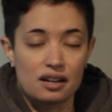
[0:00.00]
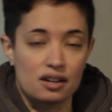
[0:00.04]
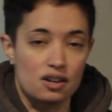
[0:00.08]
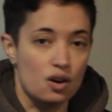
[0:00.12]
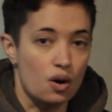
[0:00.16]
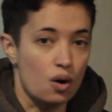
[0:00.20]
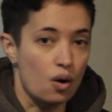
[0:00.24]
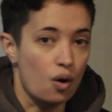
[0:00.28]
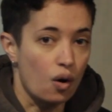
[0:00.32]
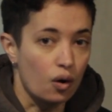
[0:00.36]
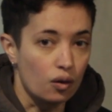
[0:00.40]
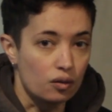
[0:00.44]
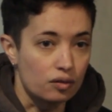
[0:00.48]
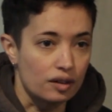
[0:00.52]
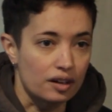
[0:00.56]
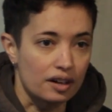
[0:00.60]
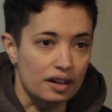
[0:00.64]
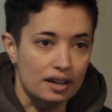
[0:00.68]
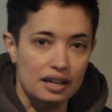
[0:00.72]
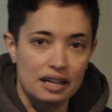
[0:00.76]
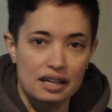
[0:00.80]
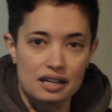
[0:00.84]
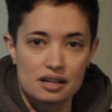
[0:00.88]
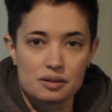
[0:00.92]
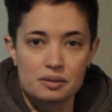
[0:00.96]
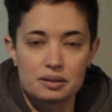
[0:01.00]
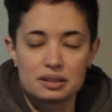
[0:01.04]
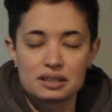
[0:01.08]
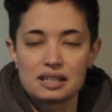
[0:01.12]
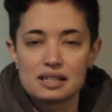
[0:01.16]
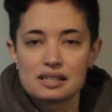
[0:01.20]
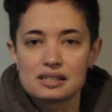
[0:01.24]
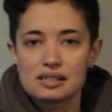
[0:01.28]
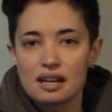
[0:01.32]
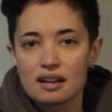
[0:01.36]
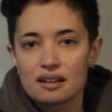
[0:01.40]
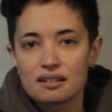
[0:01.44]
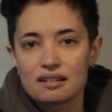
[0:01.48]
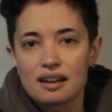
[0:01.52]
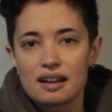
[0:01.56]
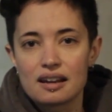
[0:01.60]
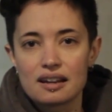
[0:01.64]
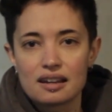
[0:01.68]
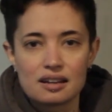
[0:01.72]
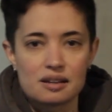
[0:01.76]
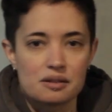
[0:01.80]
of go over and hear what they sound like,